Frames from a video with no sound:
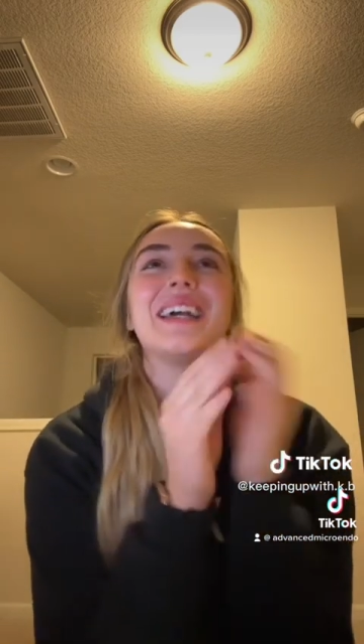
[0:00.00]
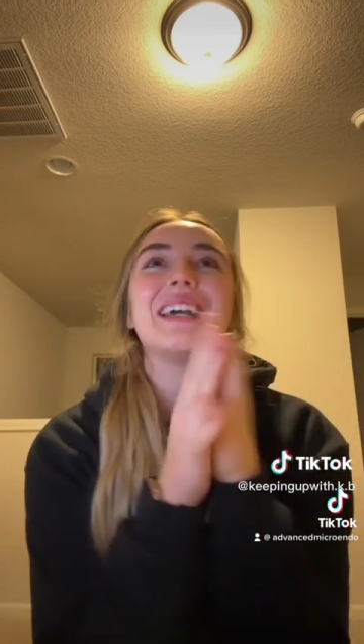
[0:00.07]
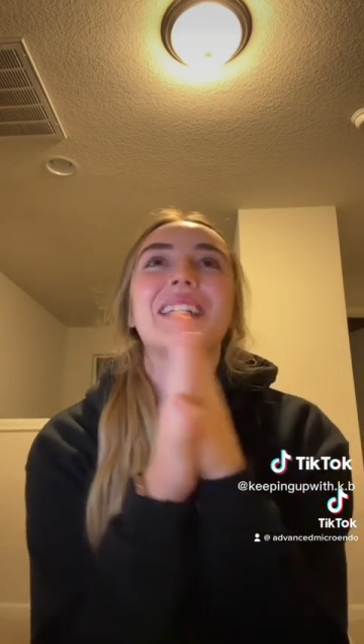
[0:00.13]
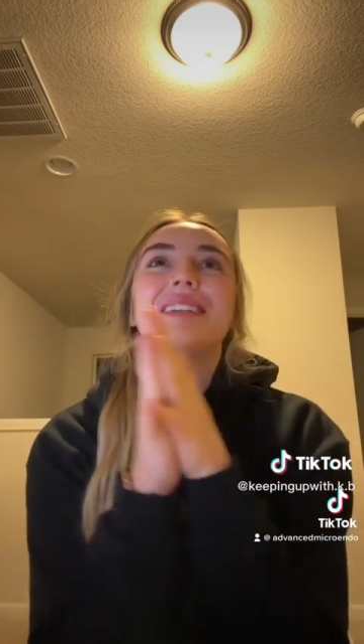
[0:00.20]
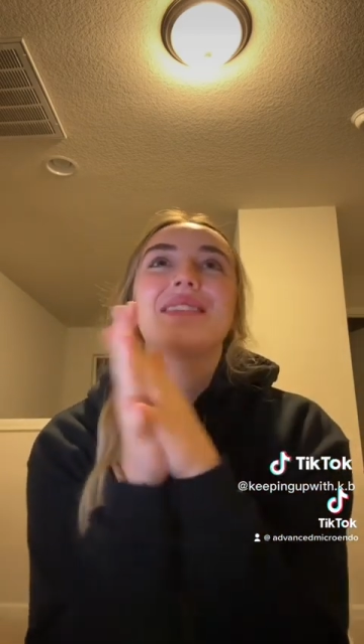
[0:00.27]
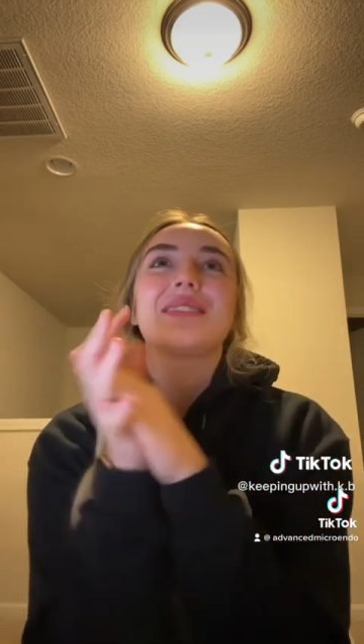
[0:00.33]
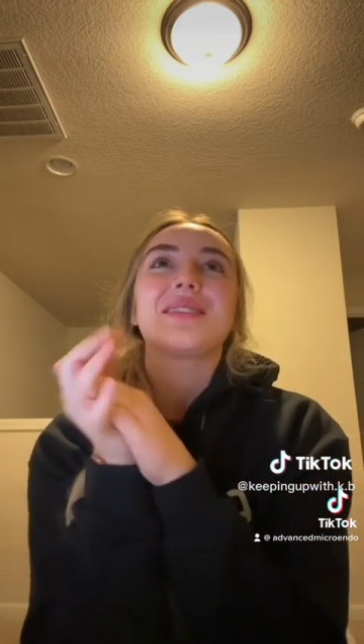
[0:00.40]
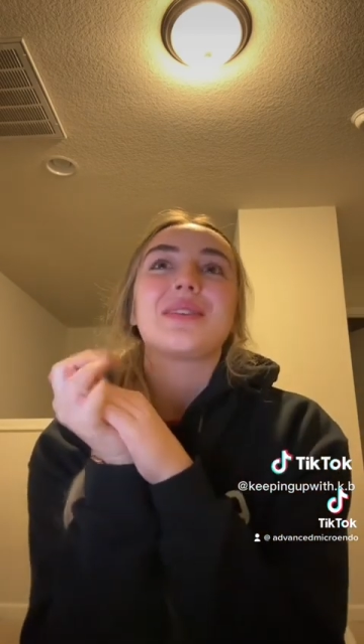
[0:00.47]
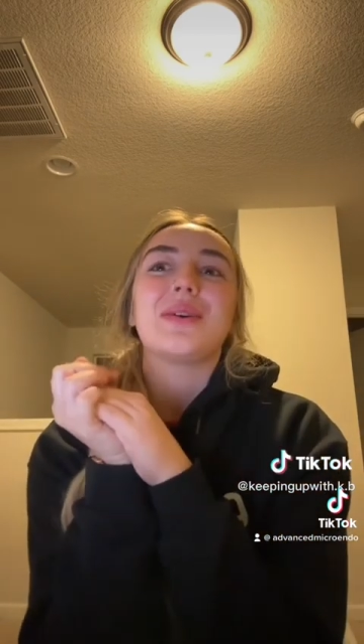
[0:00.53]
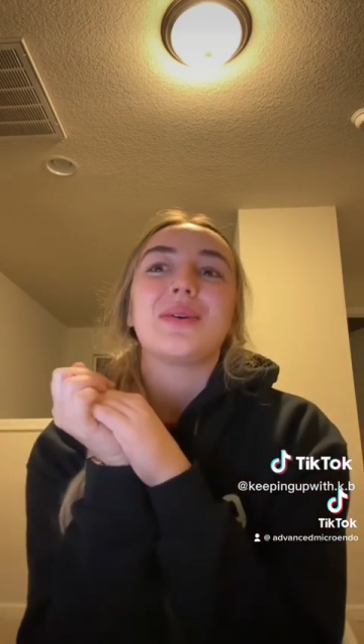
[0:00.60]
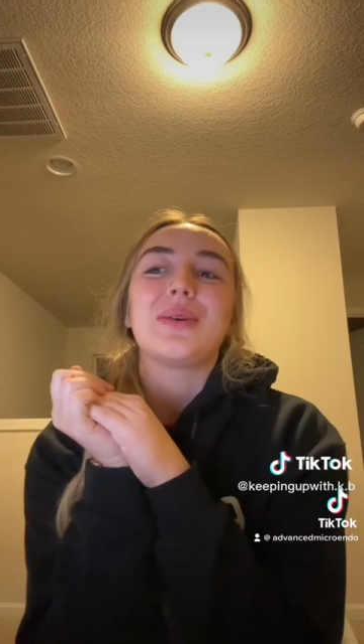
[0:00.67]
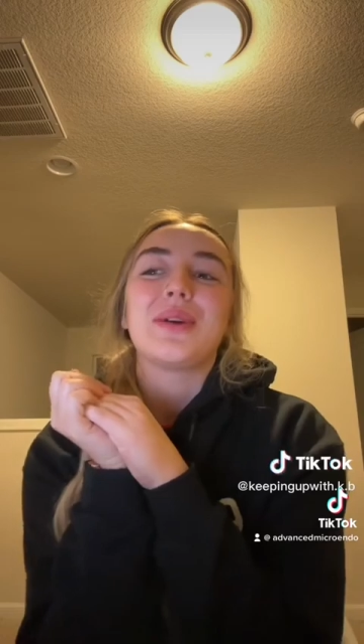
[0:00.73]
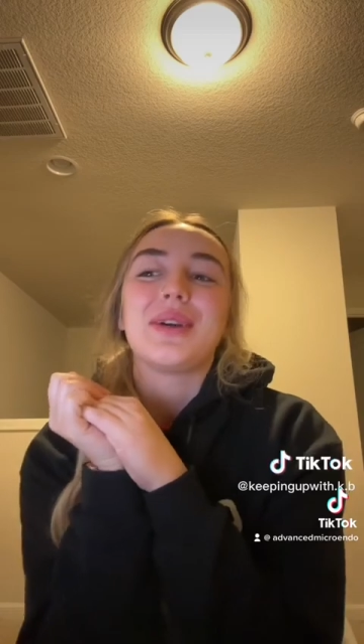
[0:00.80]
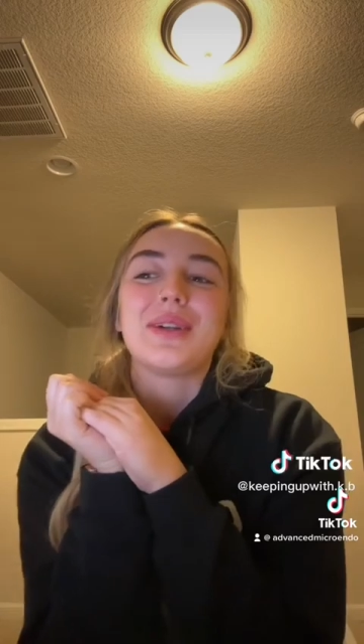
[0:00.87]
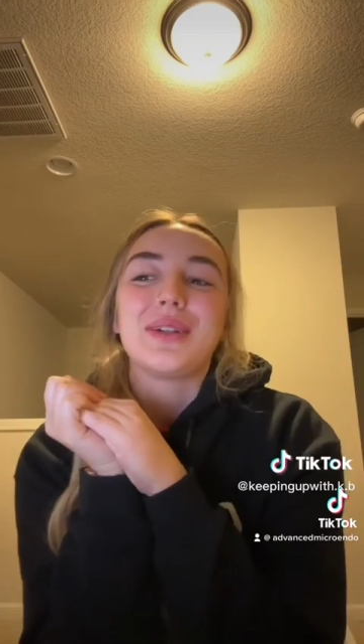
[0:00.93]
And
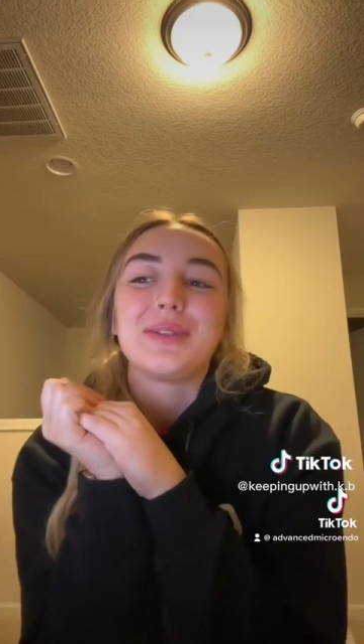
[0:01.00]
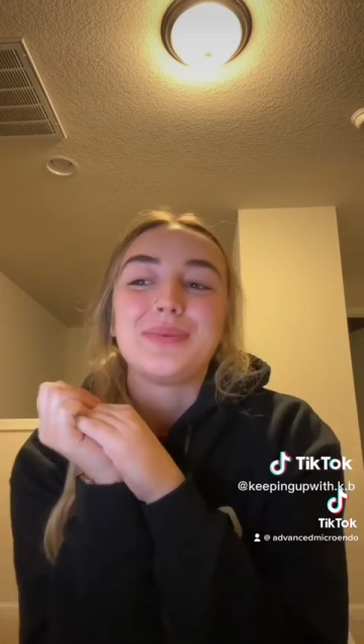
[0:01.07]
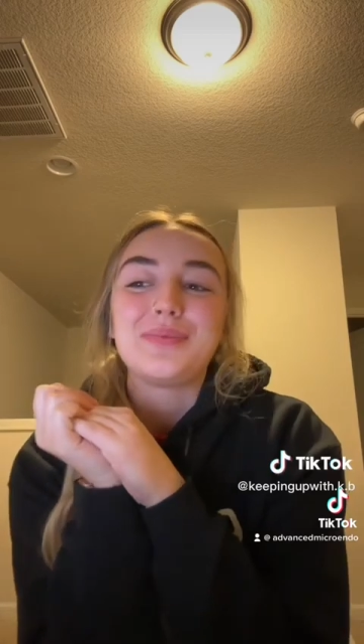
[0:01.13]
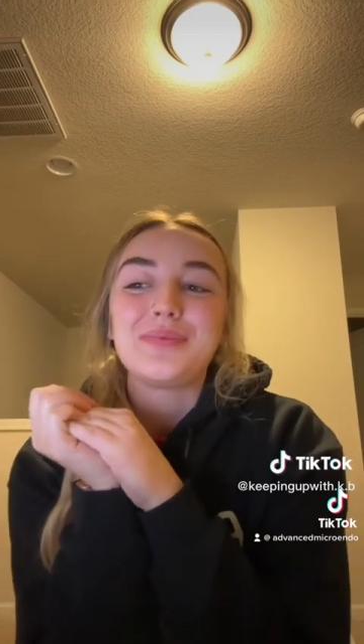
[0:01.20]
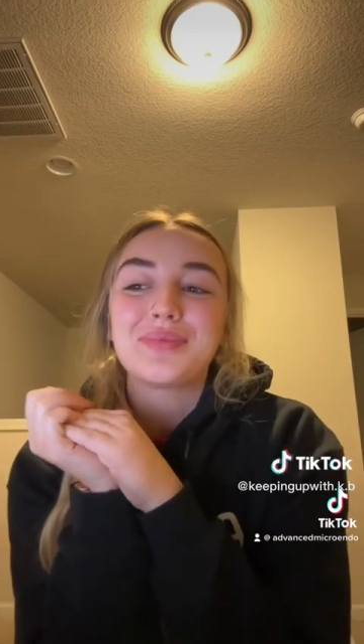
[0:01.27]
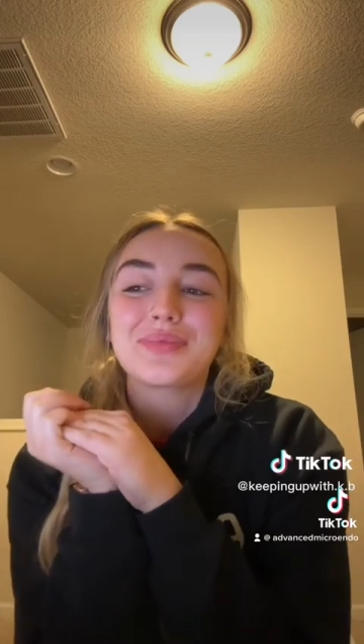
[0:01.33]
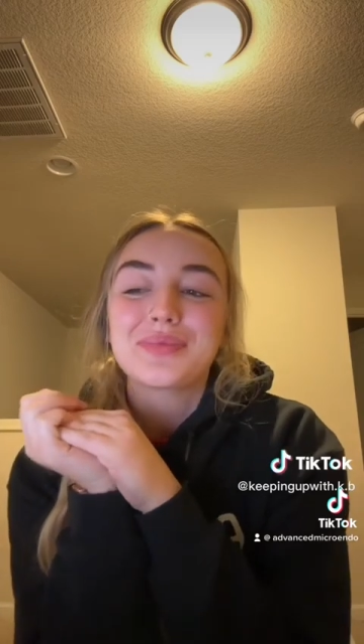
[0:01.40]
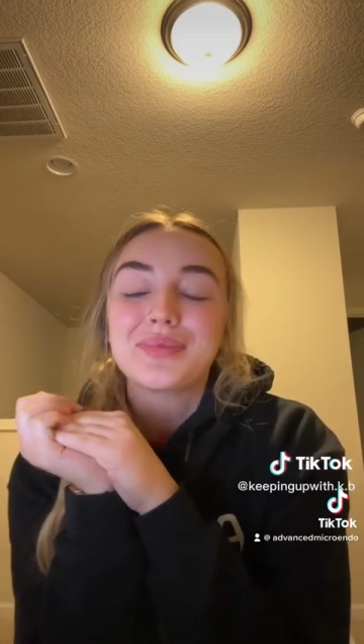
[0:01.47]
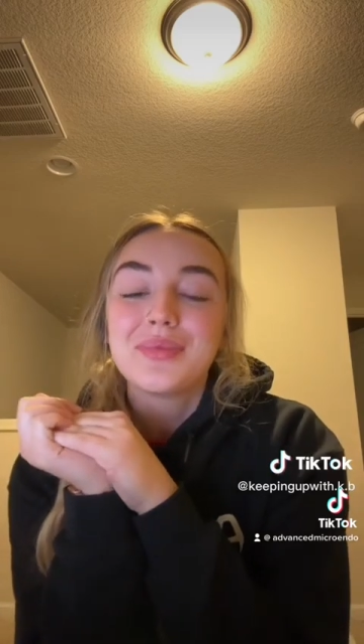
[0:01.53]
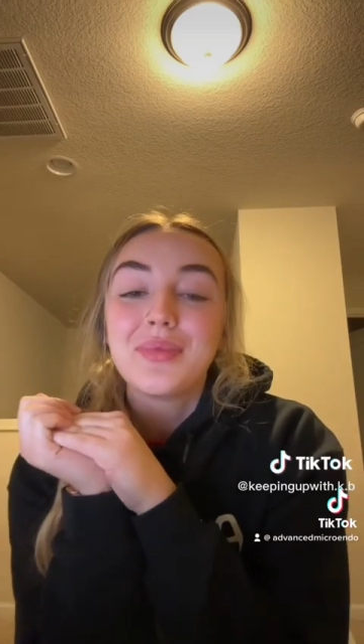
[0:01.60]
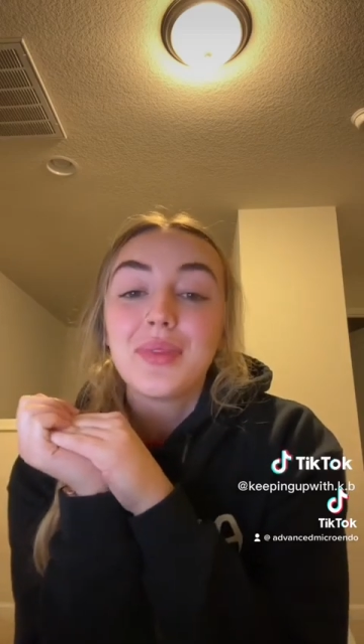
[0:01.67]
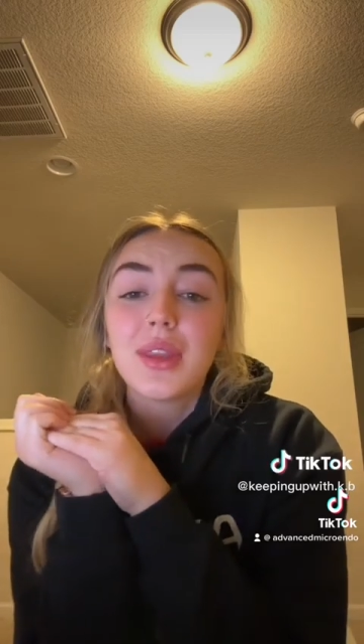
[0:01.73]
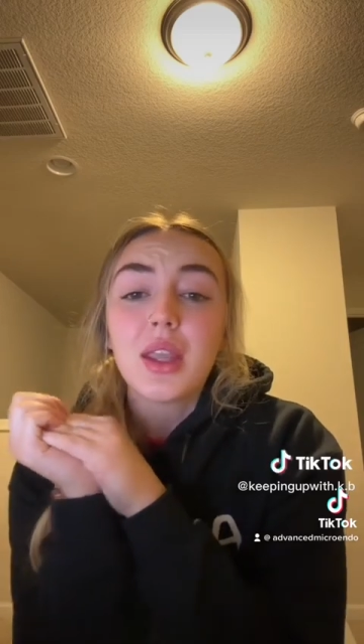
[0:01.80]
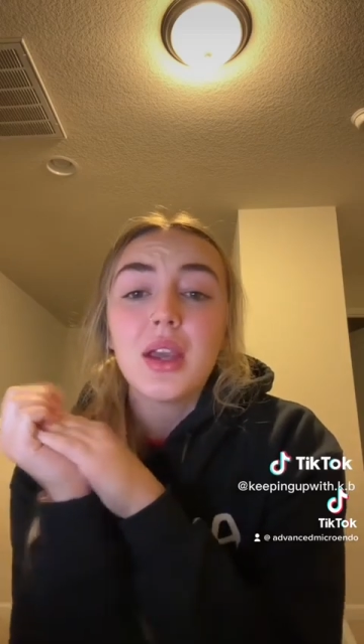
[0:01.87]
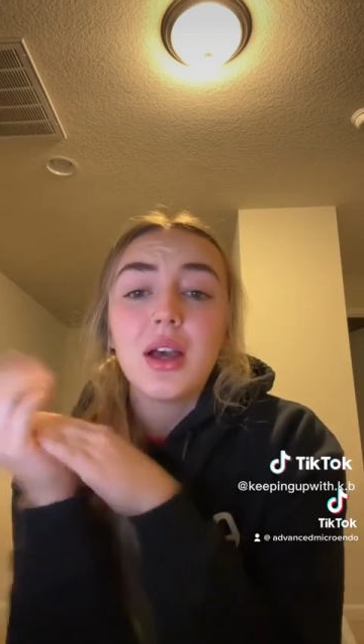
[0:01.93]
so
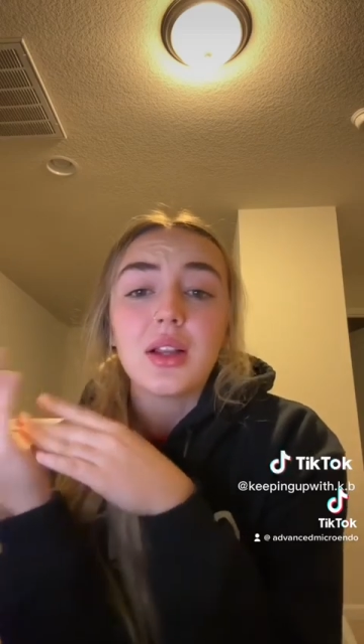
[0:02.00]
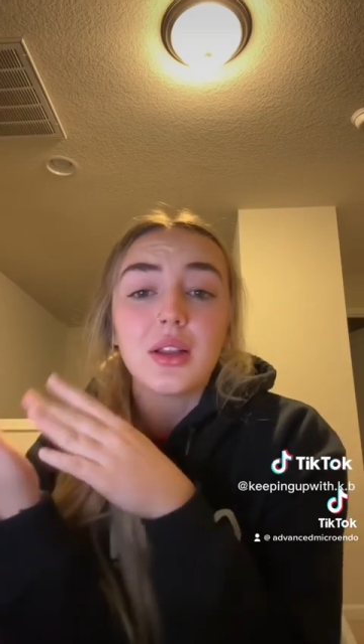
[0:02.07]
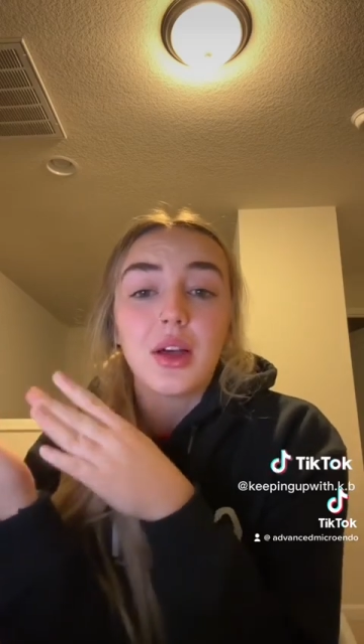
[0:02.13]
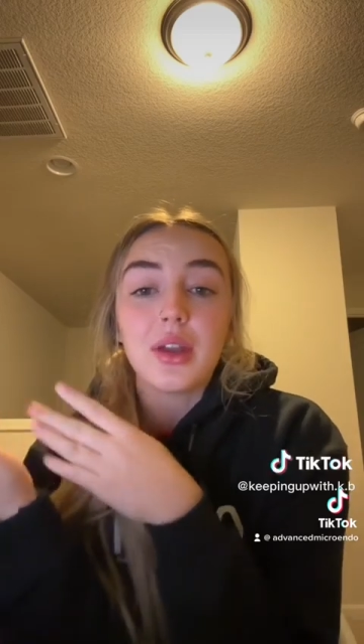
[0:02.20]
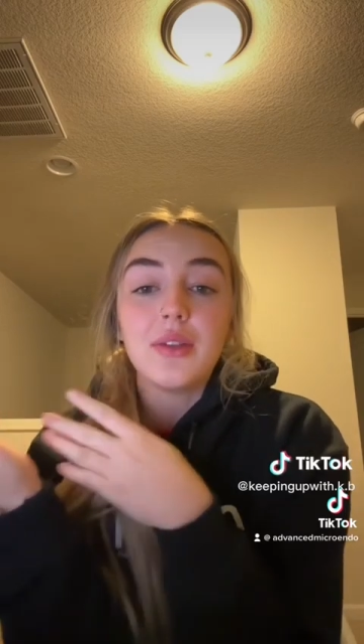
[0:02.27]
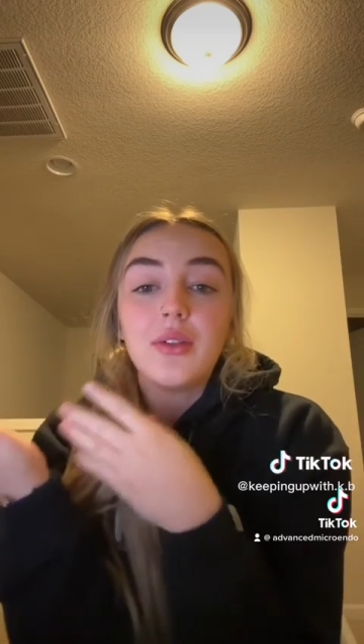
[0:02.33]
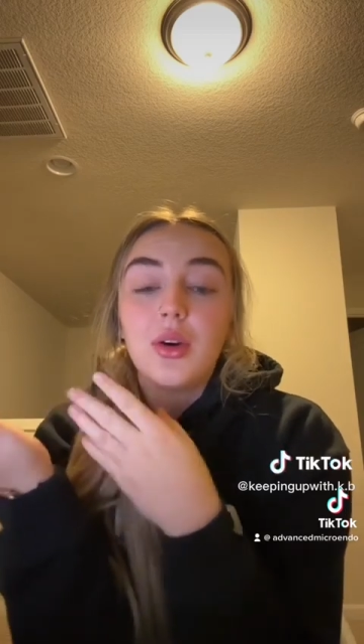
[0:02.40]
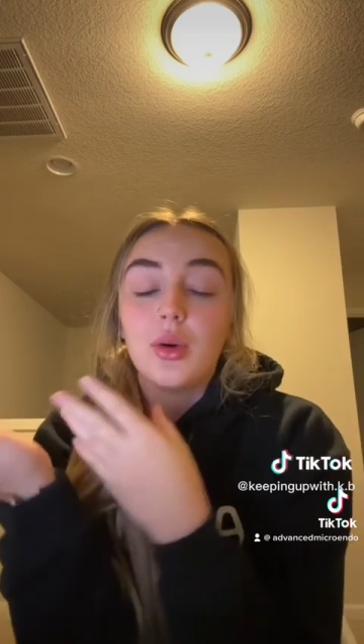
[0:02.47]
a lot of